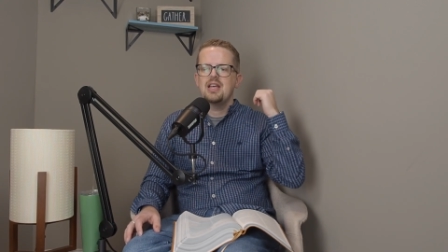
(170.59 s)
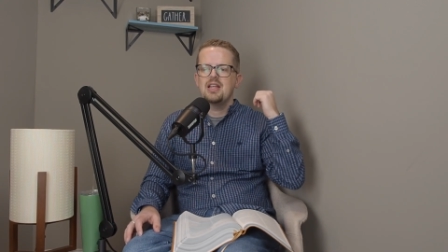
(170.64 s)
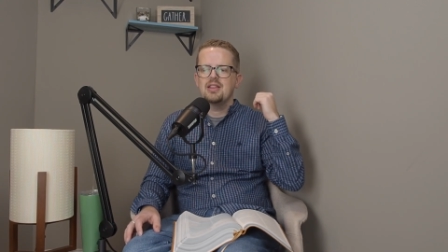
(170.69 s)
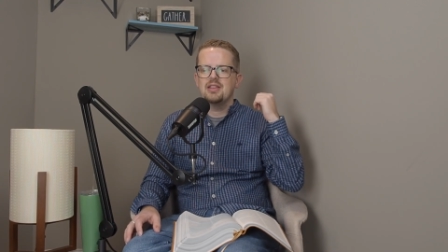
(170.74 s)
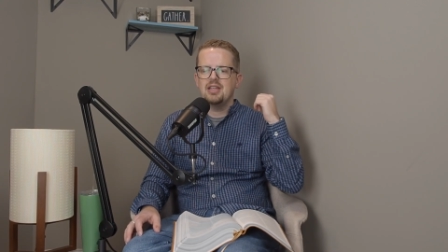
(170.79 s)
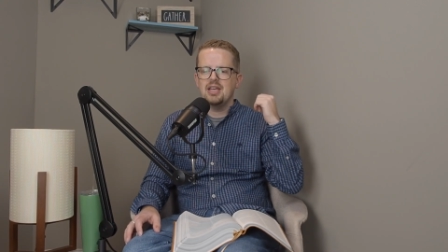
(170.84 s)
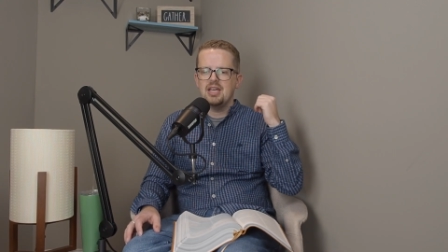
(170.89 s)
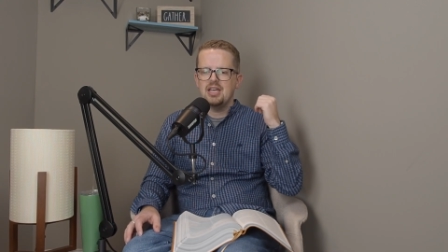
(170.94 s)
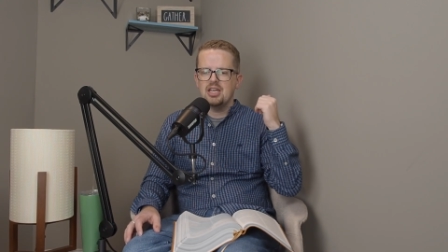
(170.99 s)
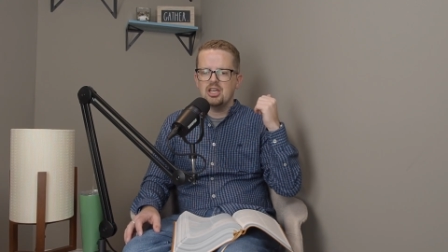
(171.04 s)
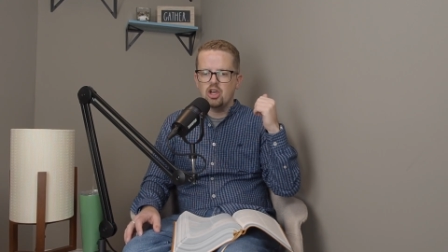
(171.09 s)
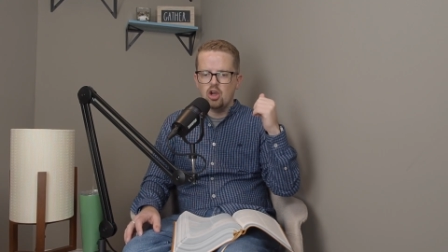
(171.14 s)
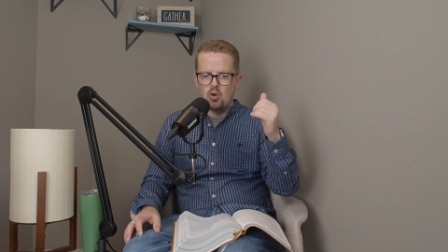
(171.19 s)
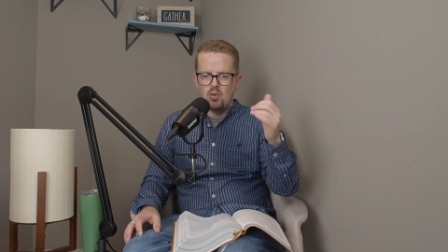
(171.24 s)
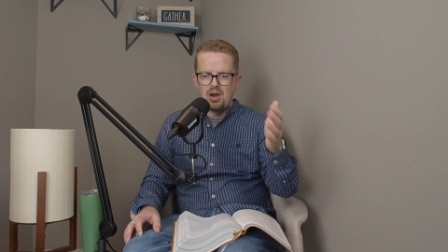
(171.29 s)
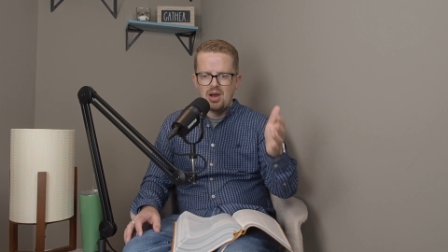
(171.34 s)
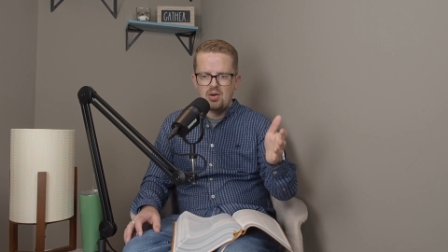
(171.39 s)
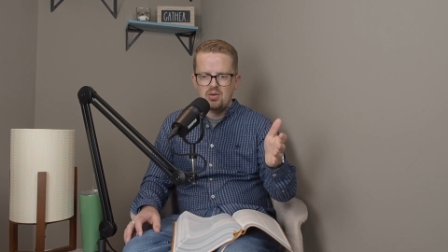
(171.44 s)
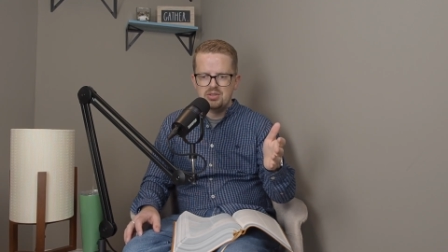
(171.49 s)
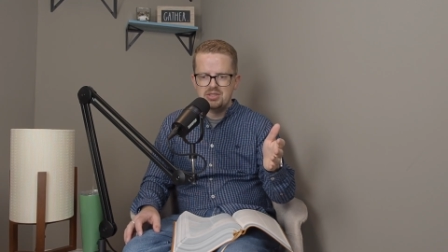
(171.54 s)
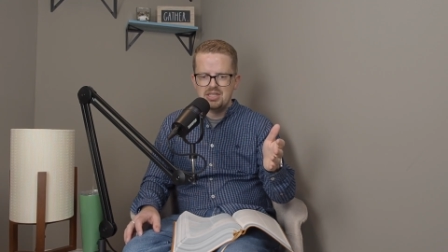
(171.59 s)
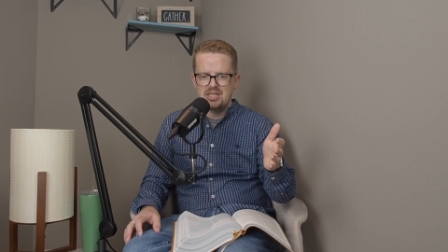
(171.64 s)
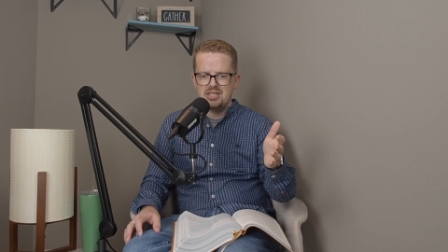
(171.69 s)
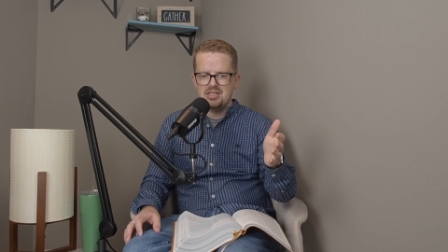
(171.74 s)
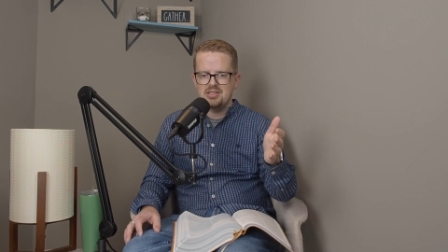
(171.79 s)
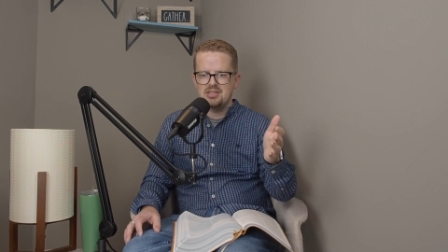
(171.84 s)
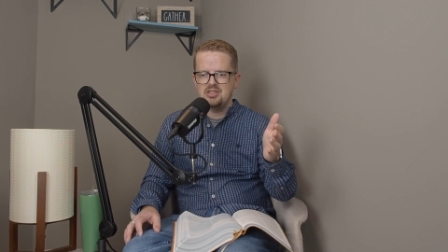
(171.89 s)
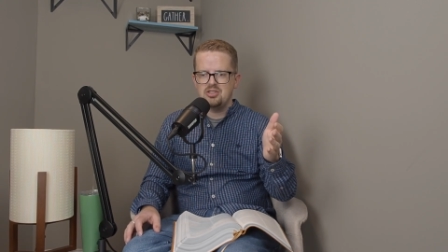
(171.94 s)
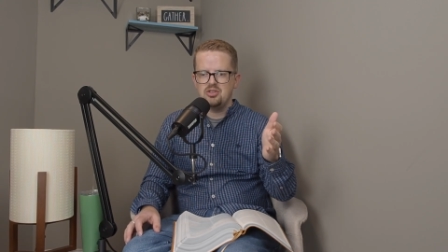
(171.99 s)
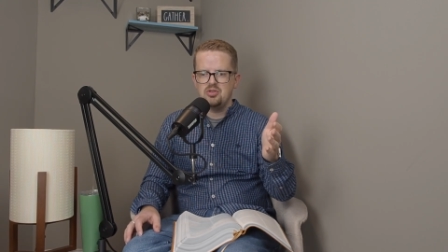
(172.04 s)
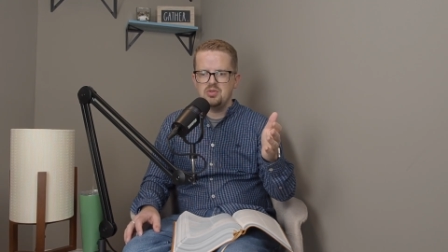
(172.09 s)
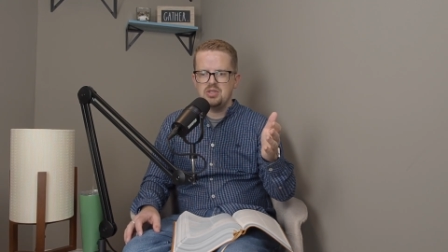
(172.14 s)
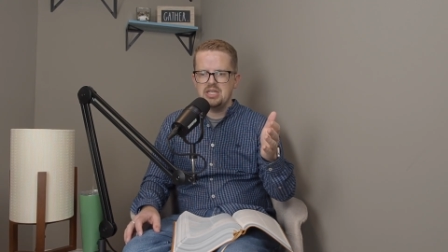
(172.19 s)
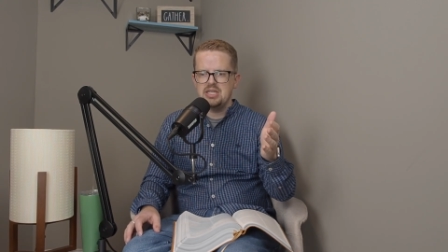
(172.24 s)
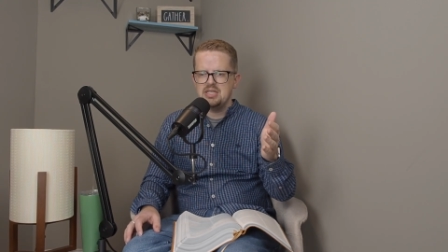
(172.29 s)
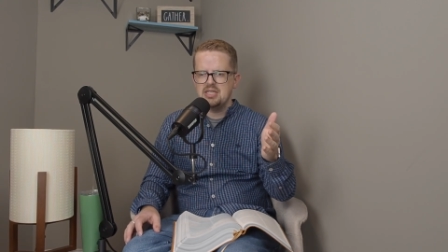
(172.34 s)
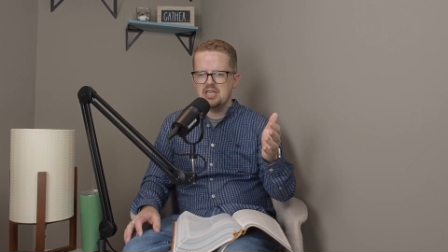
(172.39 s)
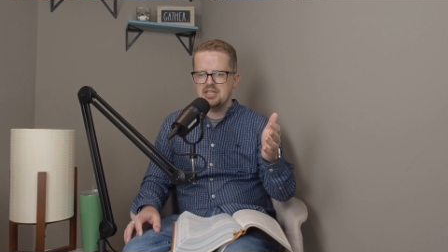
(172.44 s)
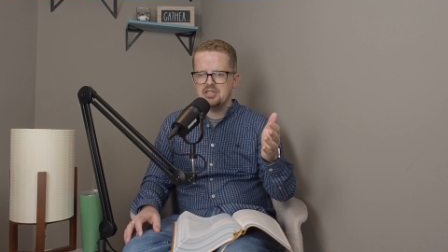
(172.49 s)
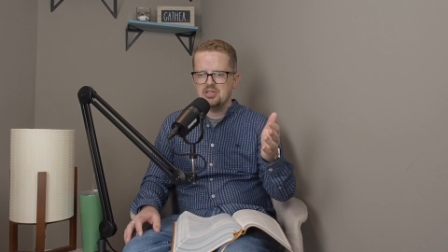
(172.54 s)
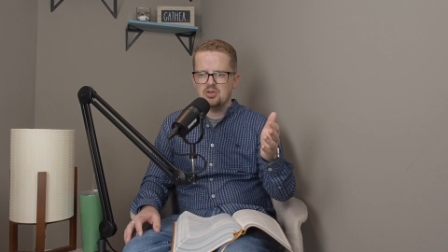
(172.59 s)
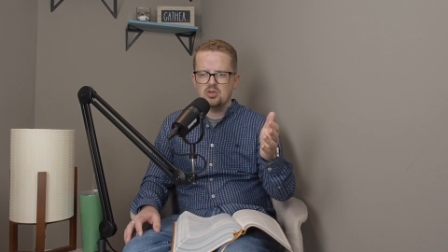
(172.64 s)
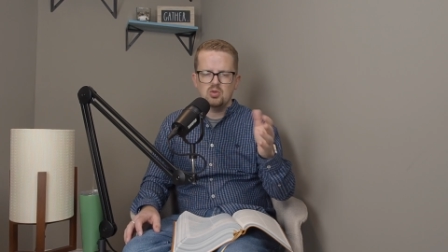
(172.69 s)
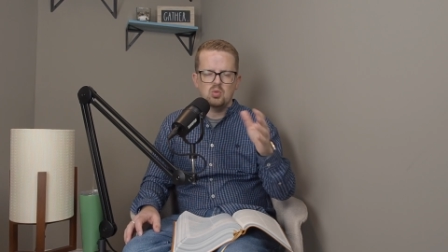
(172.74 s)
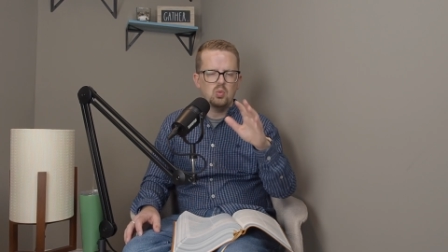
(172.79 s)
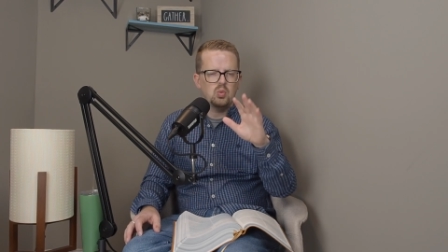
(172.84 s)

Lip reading: They go out into the desert.